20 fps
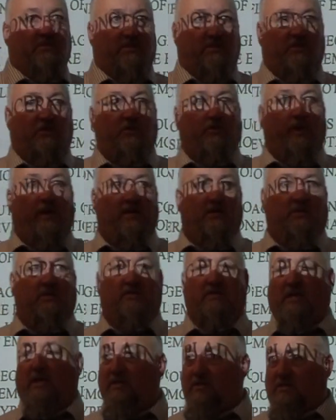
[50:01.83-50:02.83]

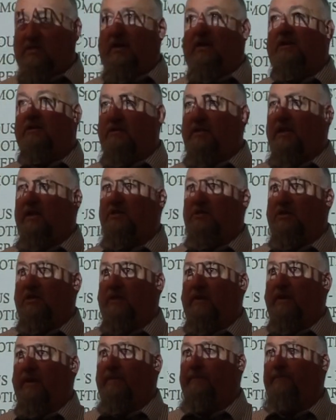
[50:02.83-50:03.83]
situations, and it's done
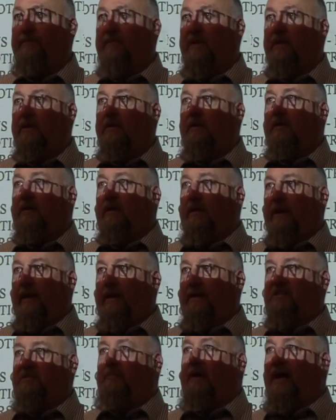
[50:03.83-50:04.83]
intentionally.
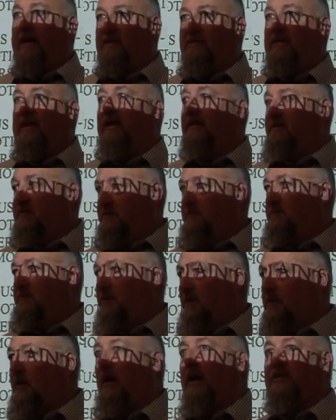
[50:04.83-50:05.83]
And it's my intent to
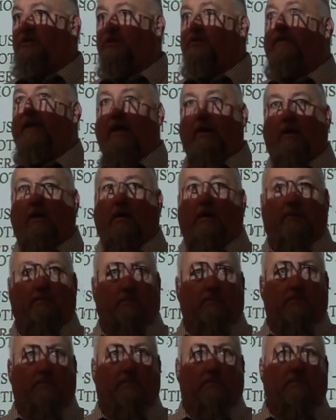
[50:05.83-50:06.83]
cause you that harm
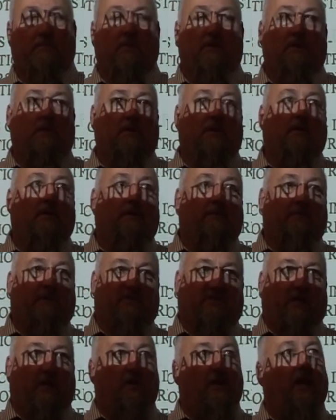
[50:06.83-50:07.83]

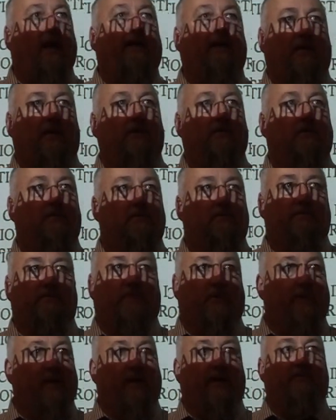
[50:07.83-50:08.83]
because I don't like you
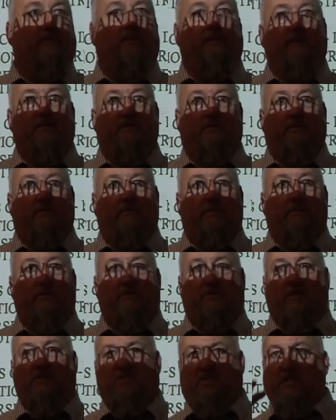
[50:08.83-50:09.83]
for whatever reason.
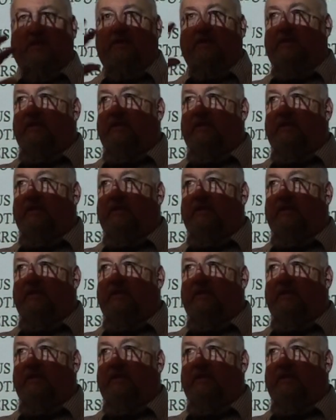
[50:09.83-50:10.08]
So you see the